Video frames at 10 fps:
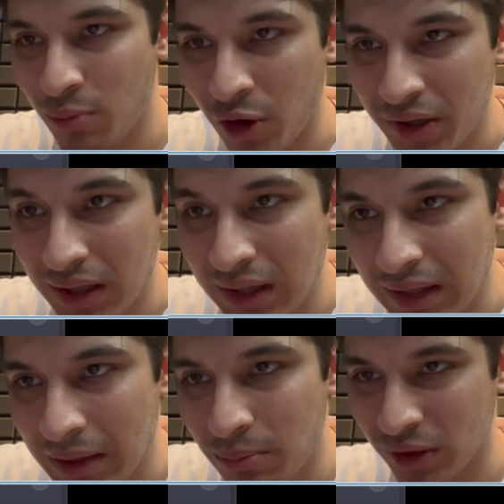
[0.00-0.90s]

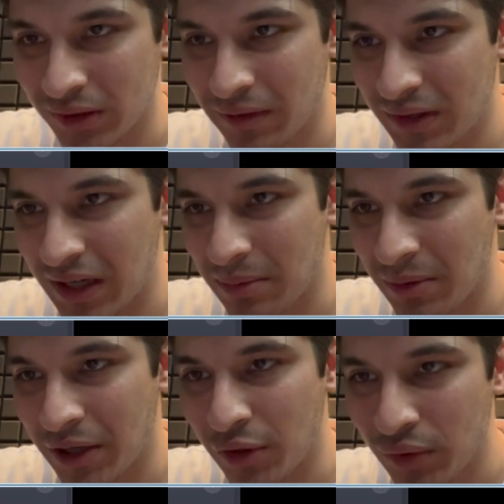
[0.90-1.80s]
moderately positive
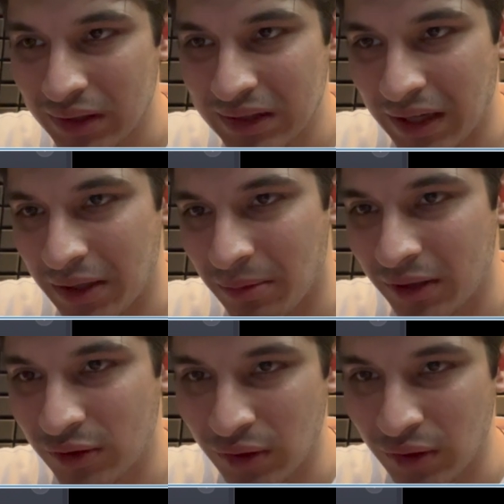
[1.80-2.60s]
sentiment, neutral sentiment.